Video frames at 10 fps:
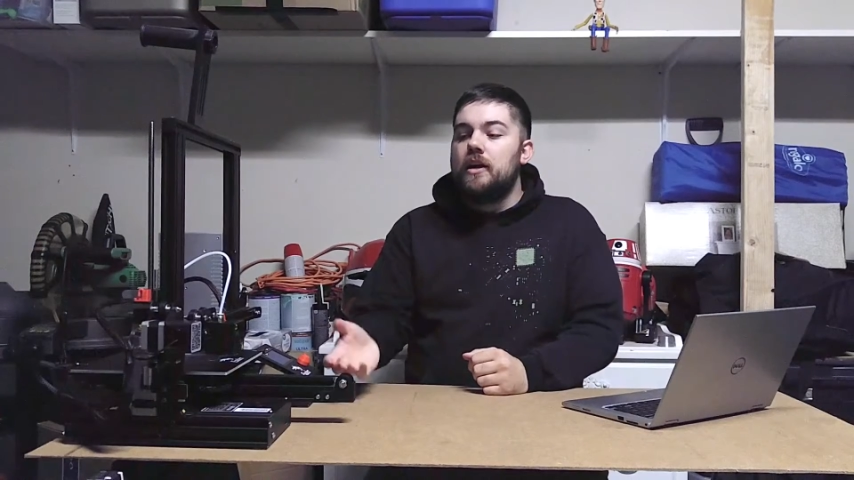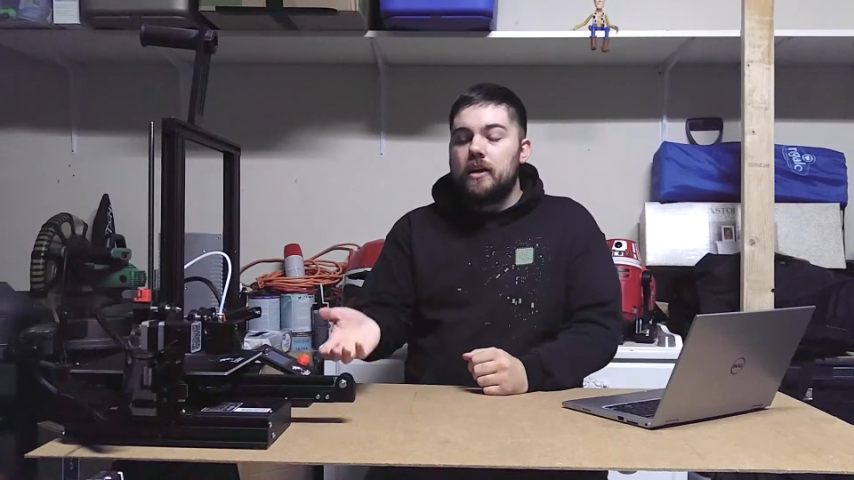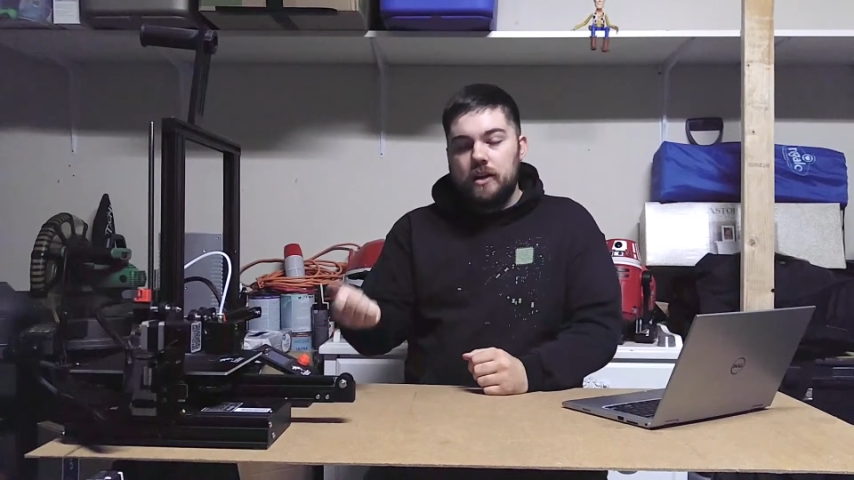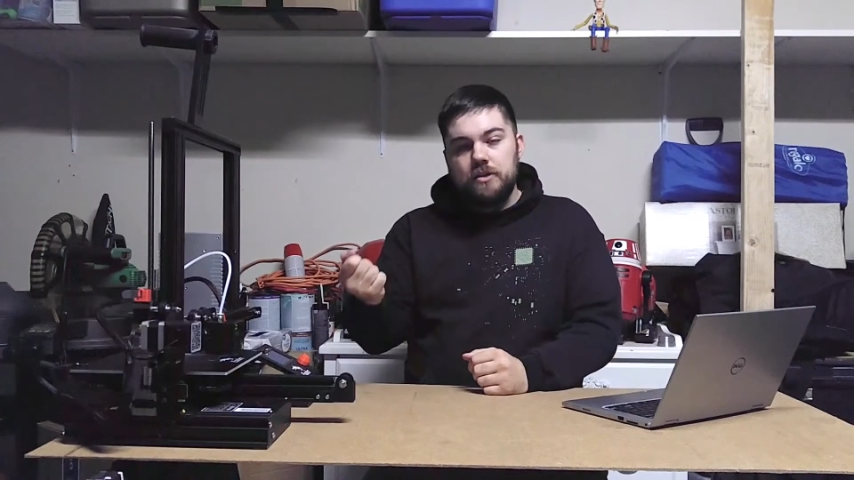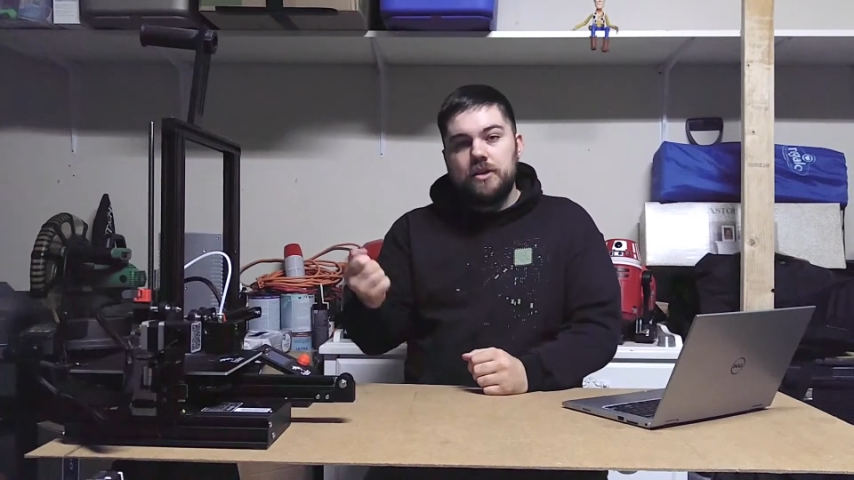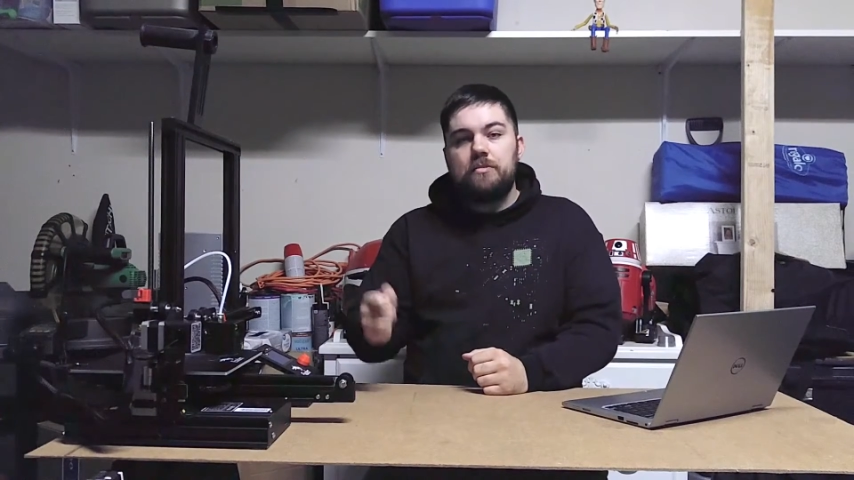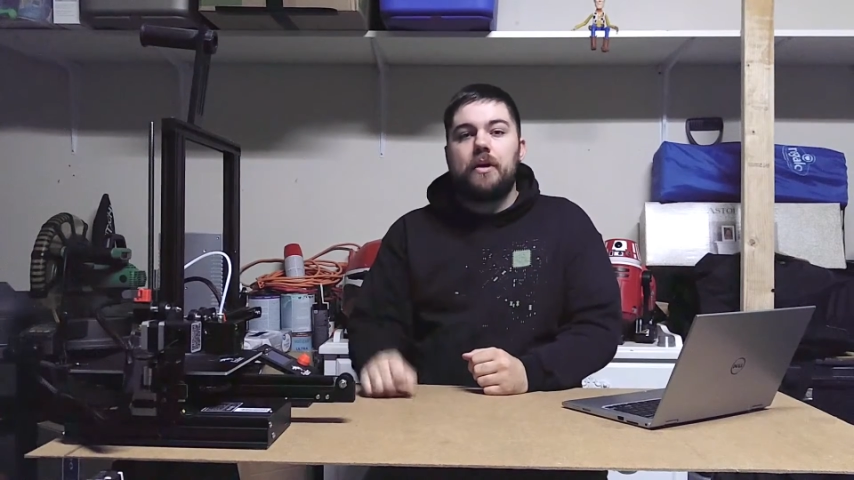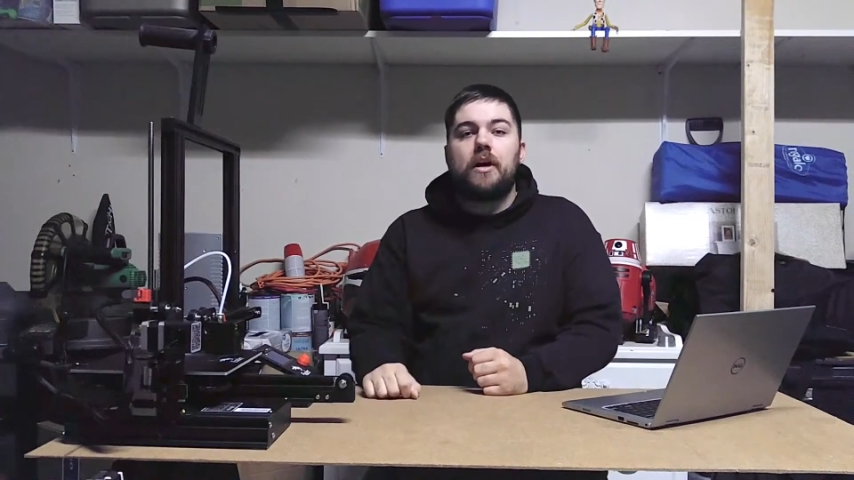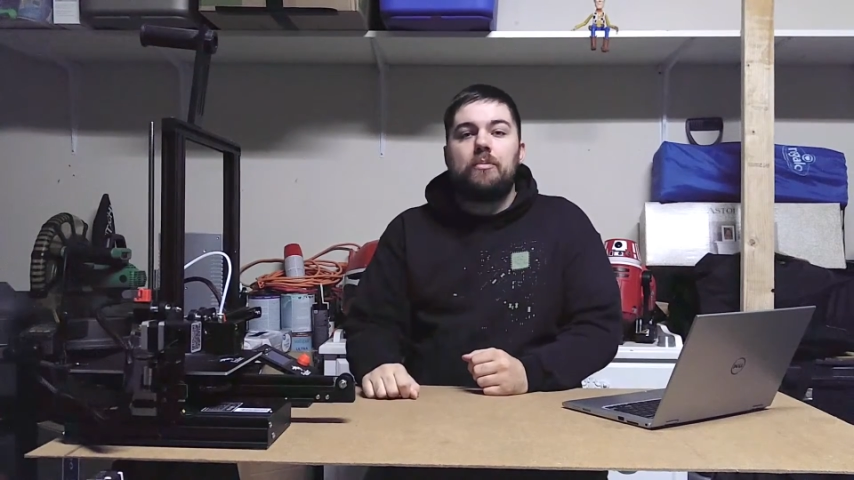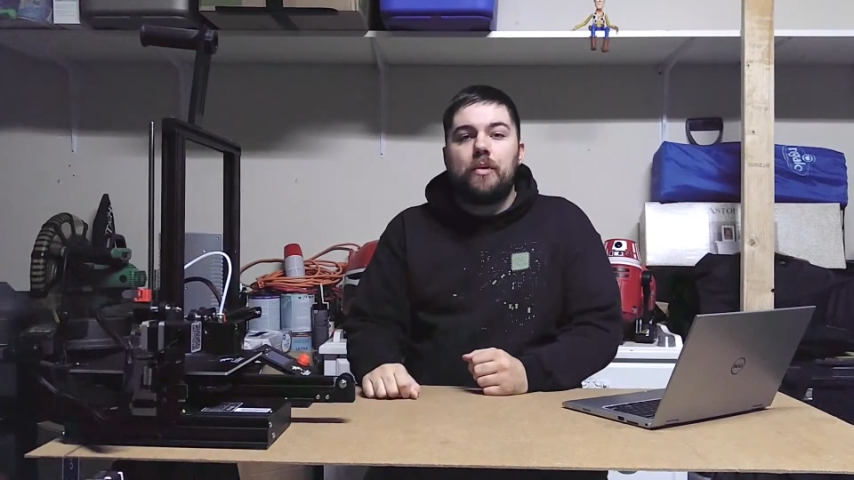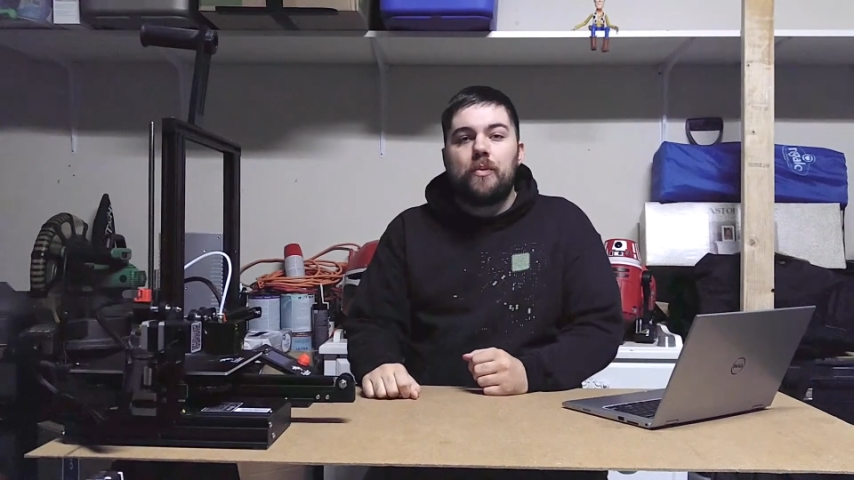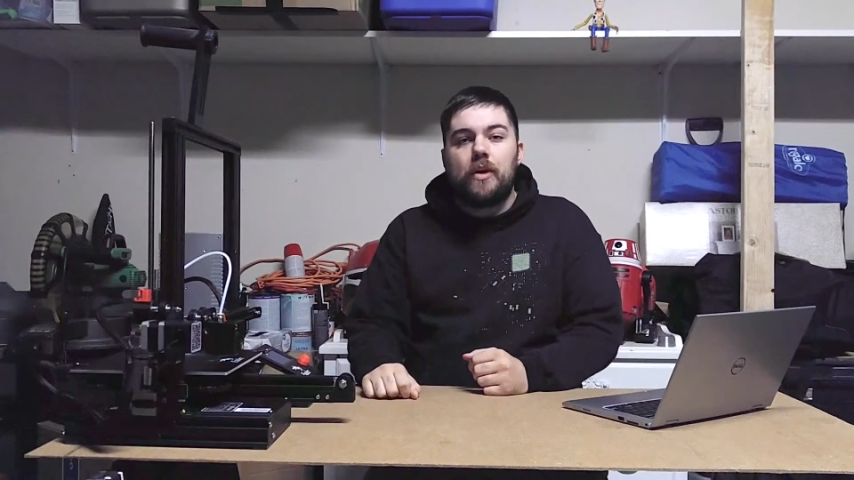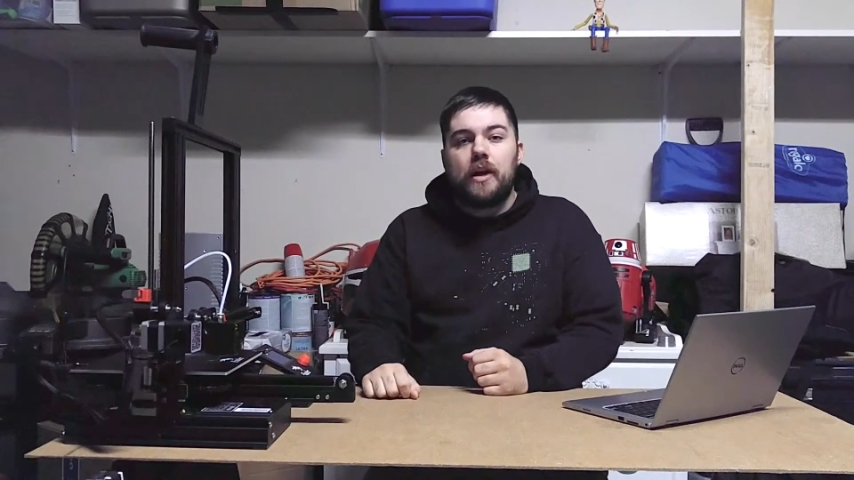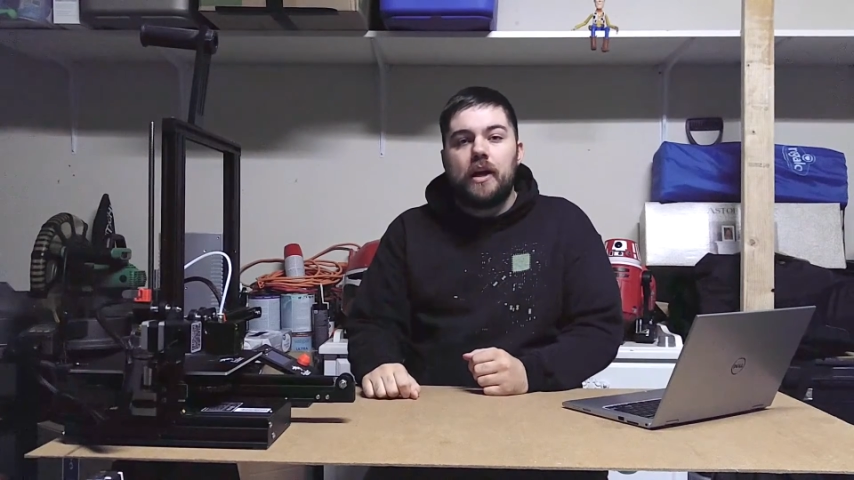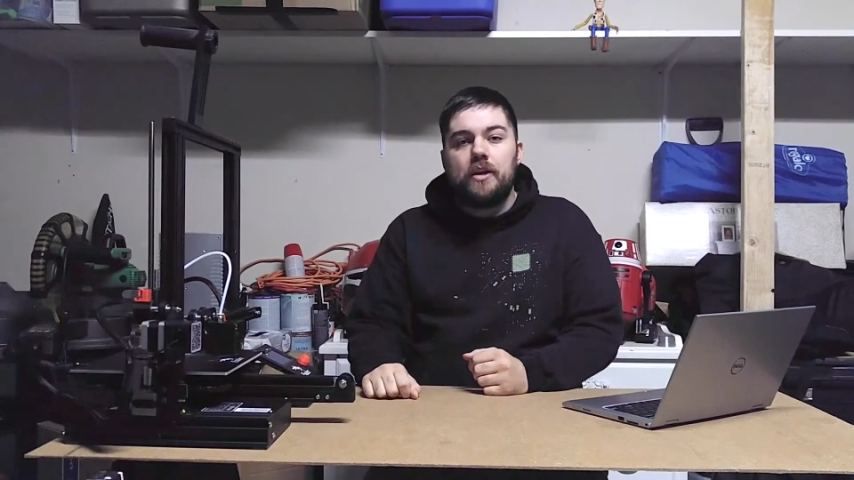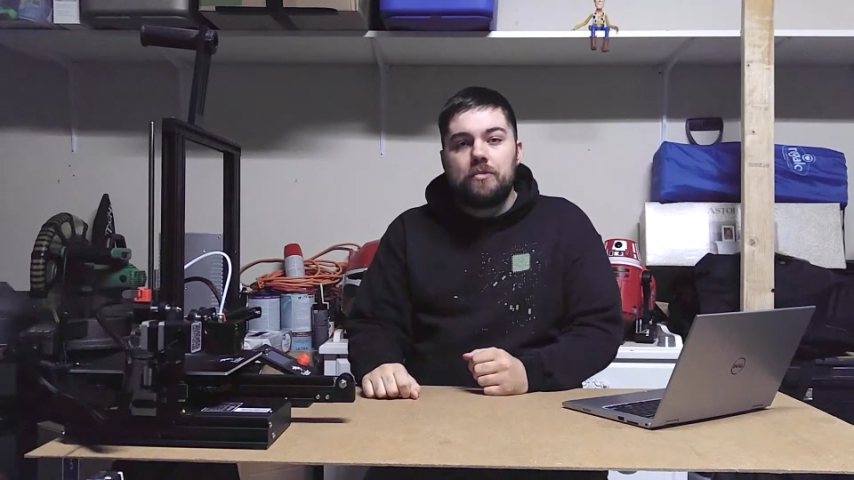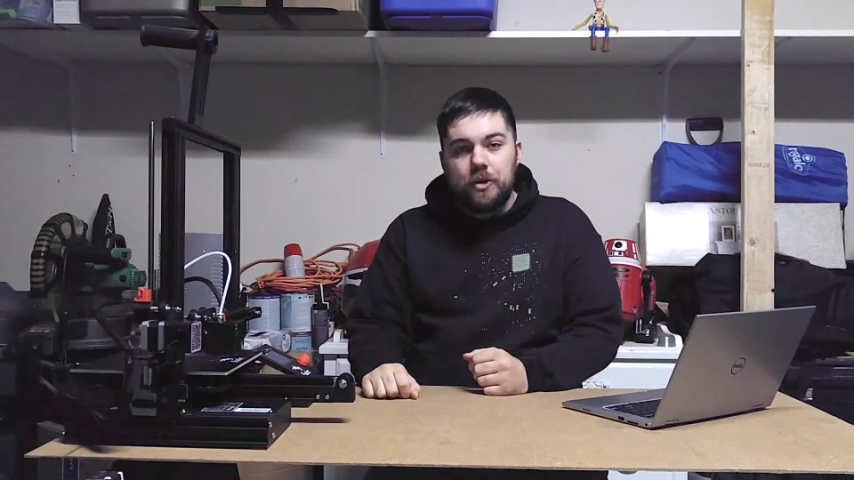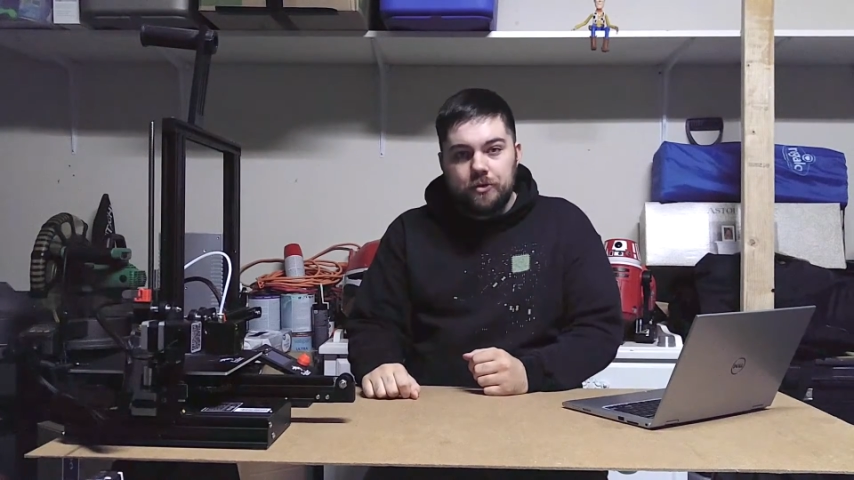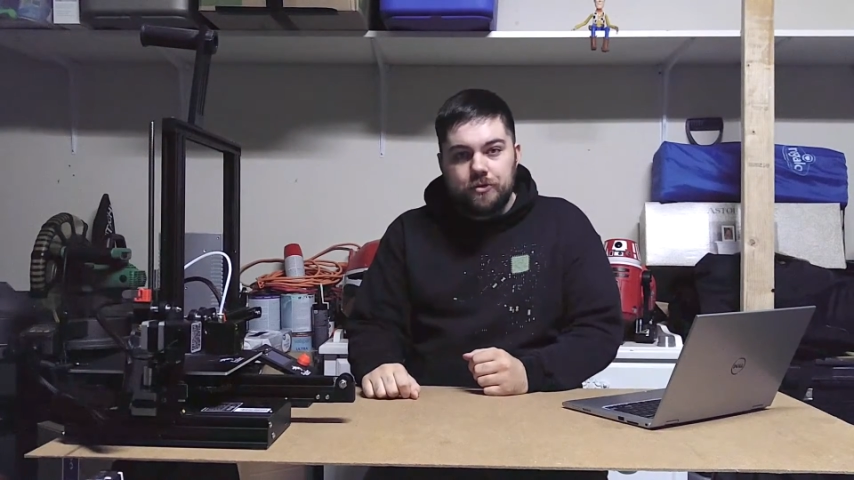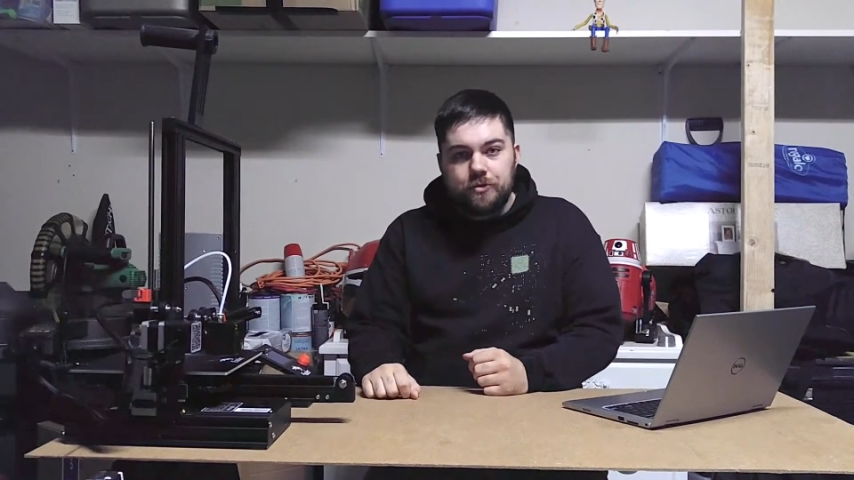and easy to pick up with one-handed move.